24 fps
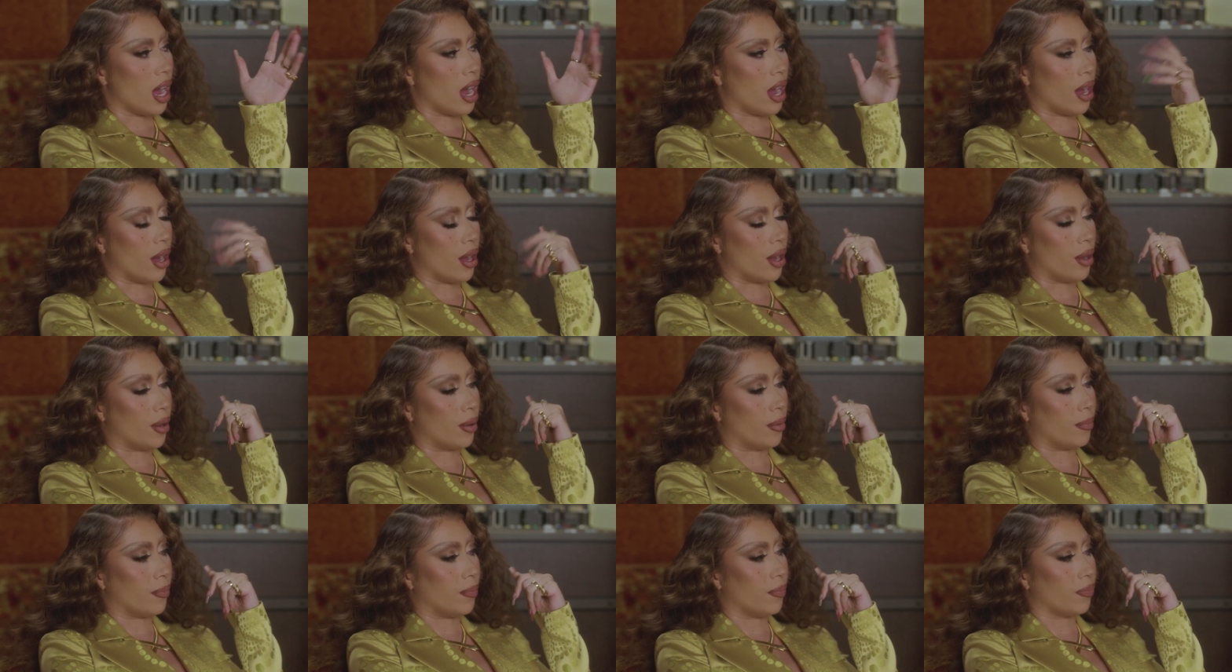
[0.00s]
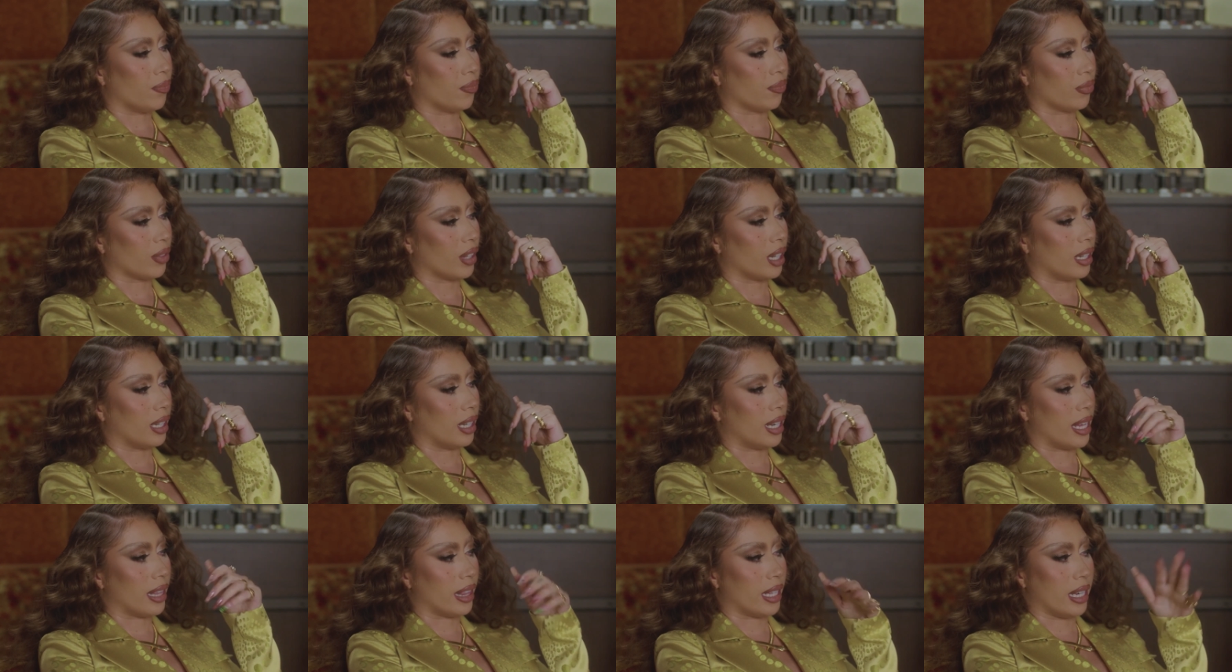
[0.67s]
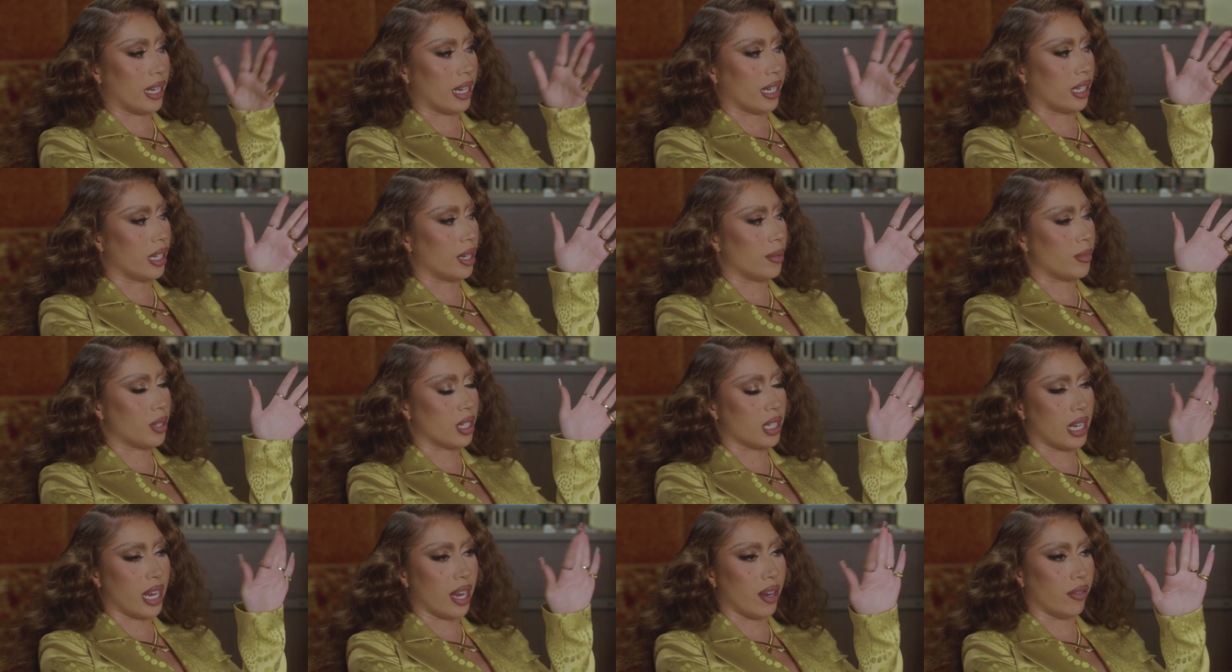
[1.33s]
Um, Latina comes
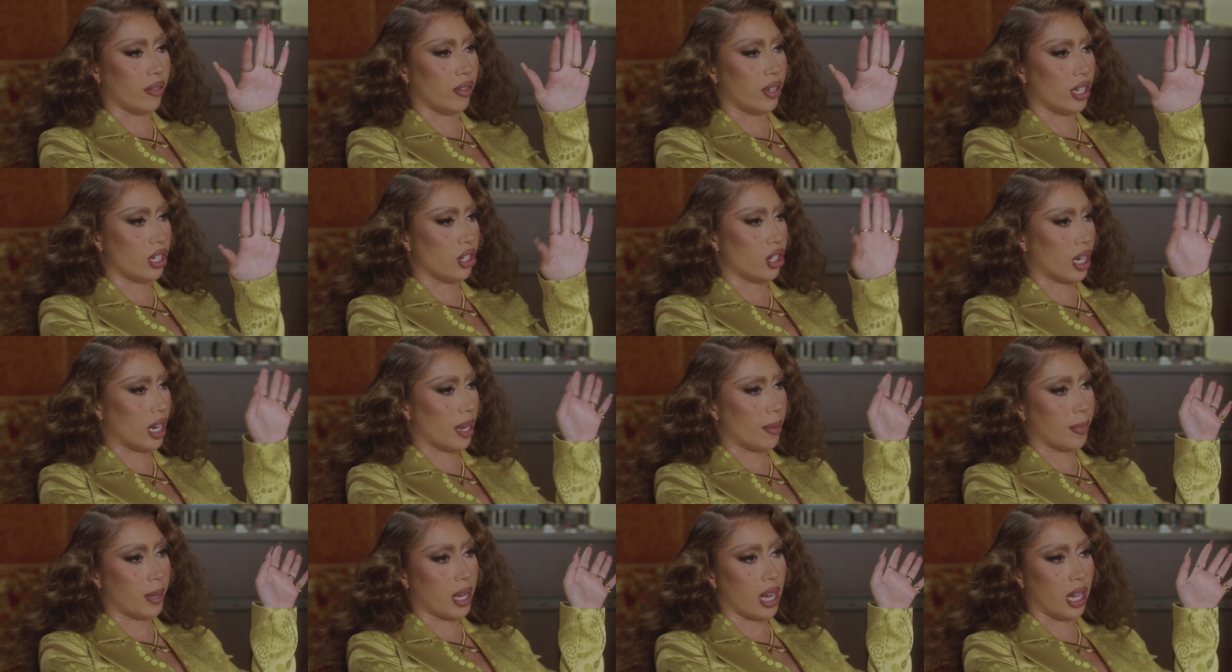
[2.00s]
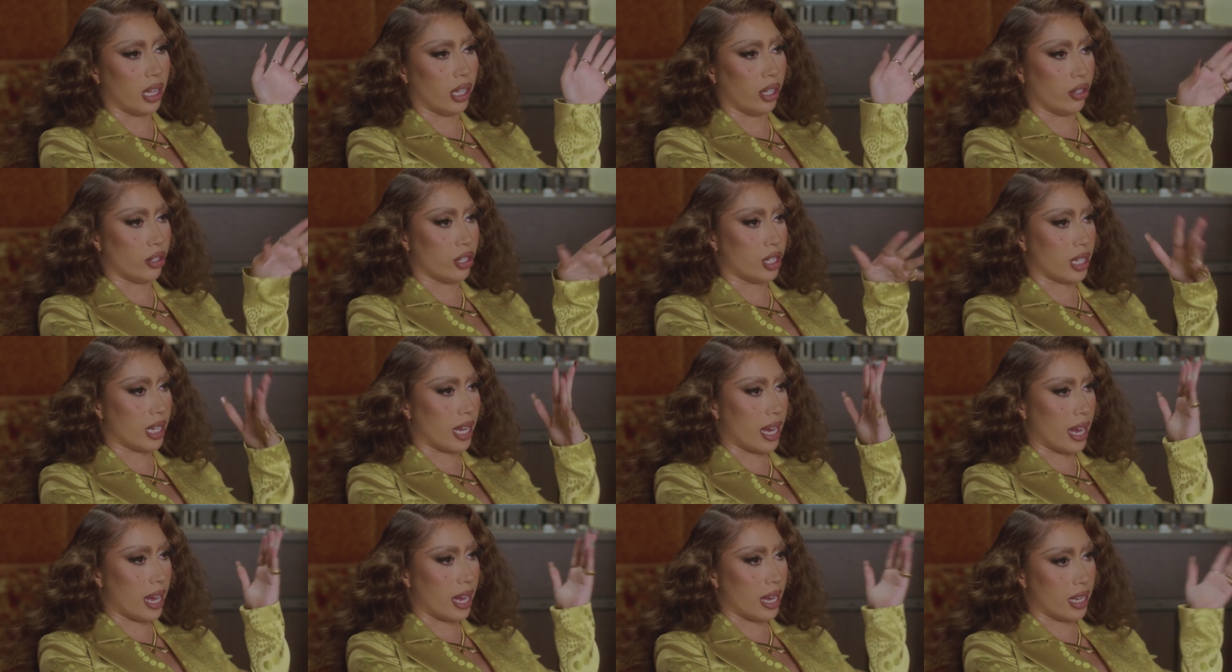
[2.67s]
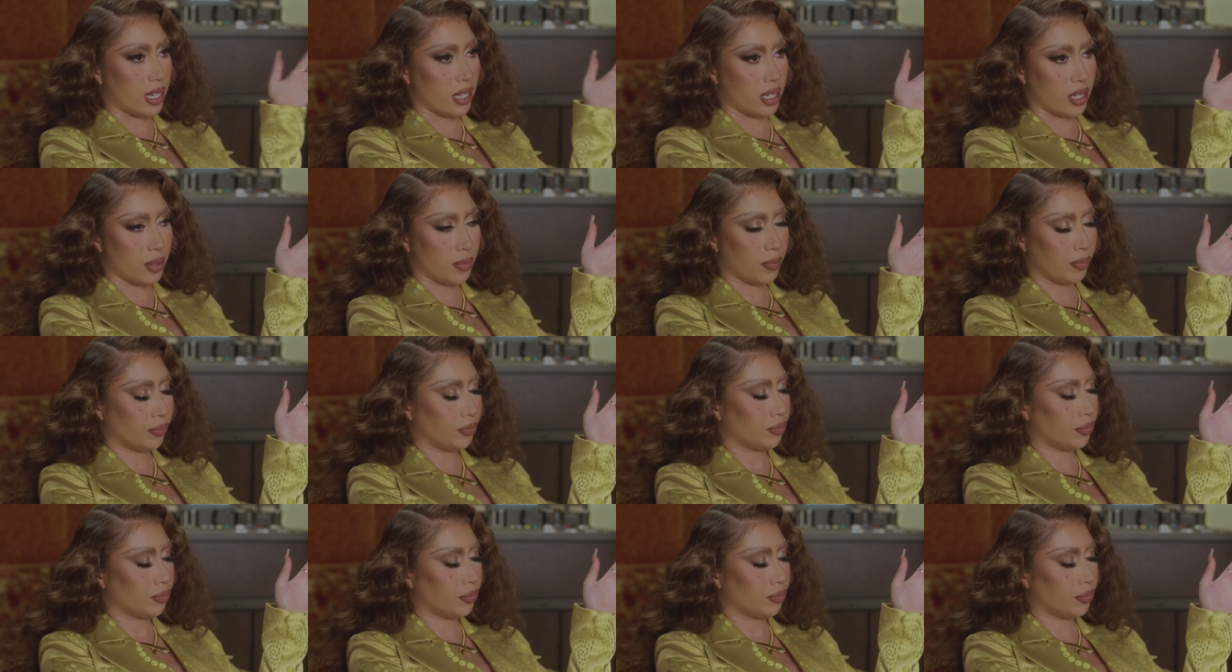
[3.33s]
in every shape, color, size.